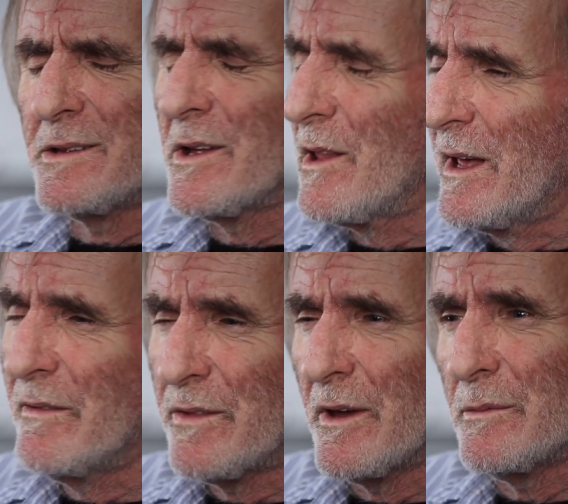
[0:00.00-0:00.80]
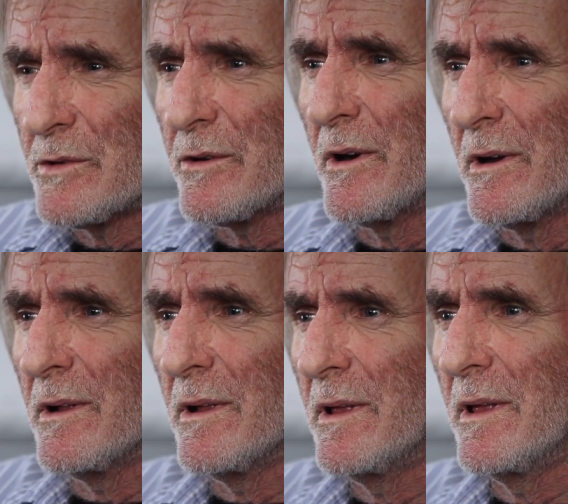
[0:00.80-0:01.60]
It's a lifetime
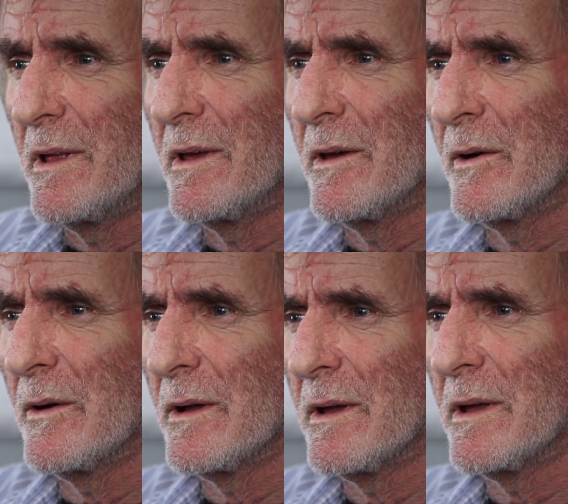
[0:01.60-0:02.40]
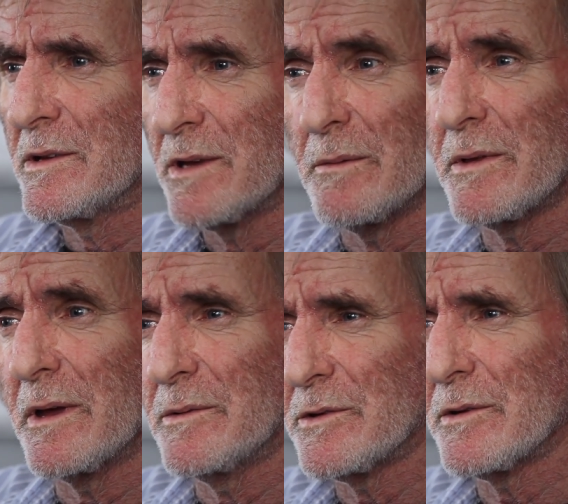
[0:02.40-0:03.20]
struggle. You know,
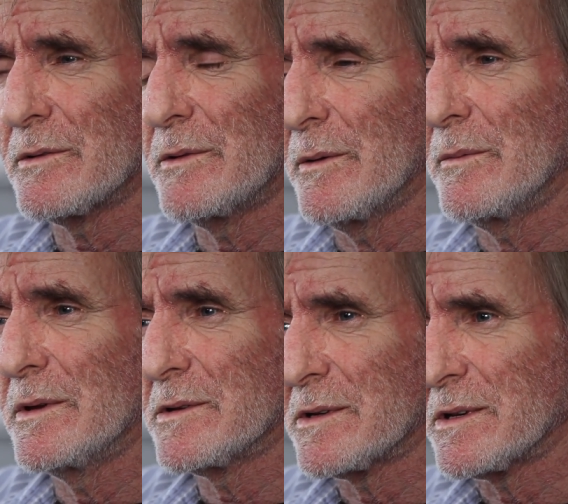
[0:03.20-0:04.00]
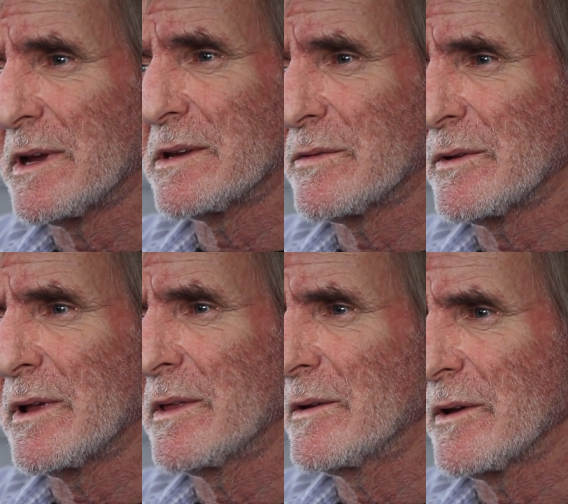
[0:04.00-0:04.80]
sometimes you'll be
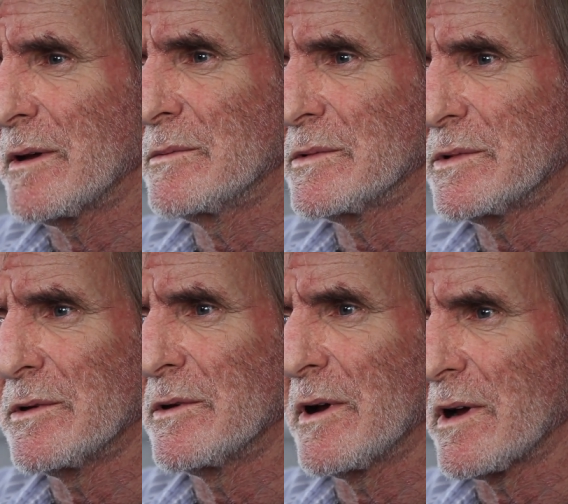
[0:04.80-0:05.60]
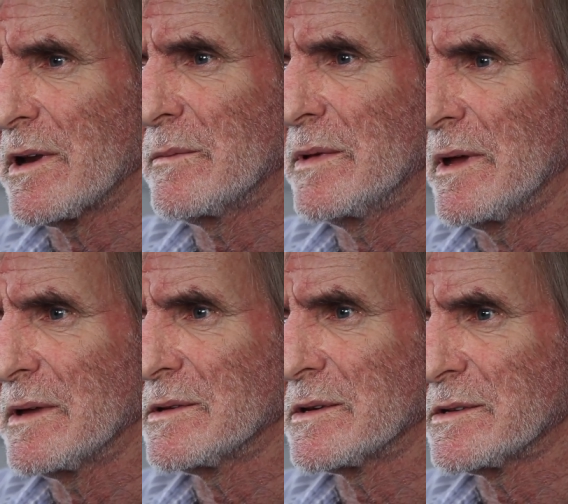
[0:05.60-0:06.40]
successful, other times you're not going to be that